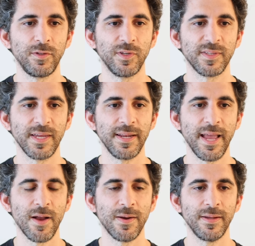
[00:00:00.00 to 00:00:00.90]
just
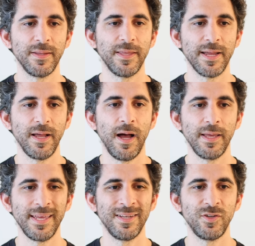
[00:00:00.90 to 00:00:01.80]
inherent that
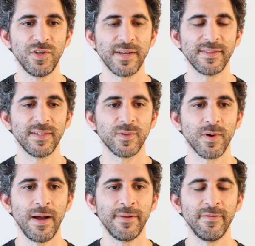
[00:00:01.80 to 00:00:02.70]
injustice
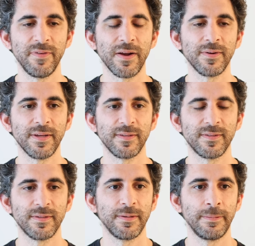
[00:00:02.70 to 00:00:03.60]
or
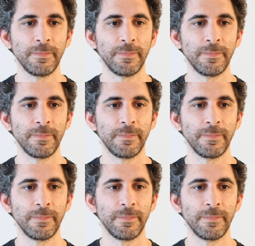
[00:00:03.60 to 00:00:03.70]
unfairness